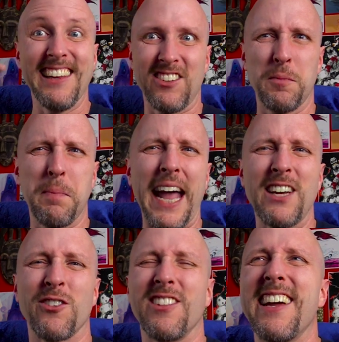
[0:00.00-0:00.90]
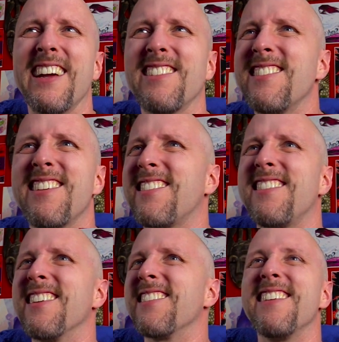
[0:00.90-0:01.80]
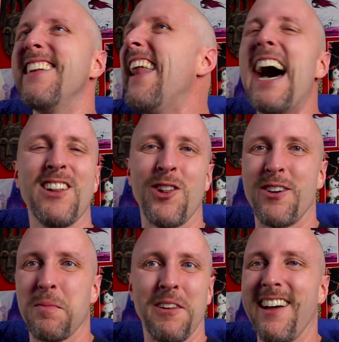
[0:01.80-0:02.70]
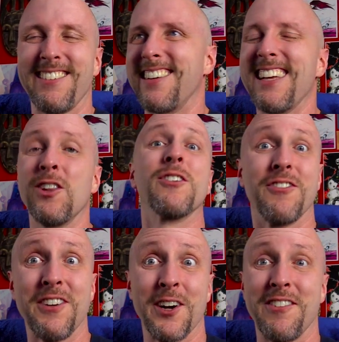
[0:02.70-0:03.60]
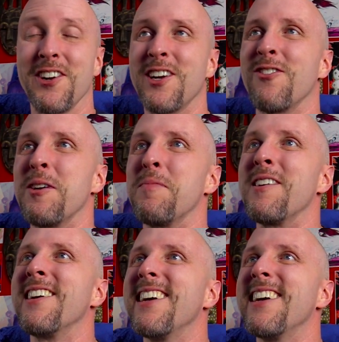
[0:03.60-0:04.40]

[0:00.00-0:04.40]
of like spider legs, it just does not look pleasant. It looks very, very creepy.